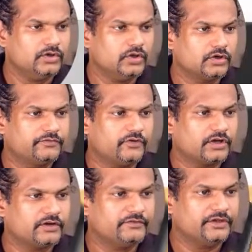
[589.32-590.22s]
look
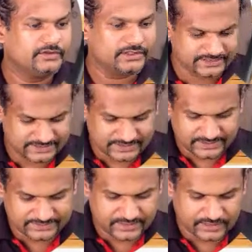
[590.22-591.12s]
for a video that
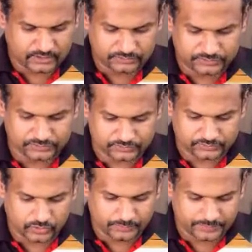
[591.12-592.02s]
says how
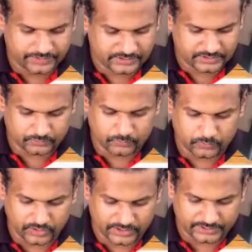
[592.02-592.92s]
to open a
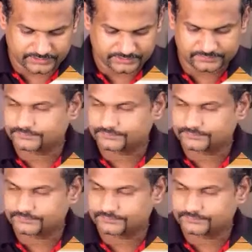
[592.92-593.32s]
walnut,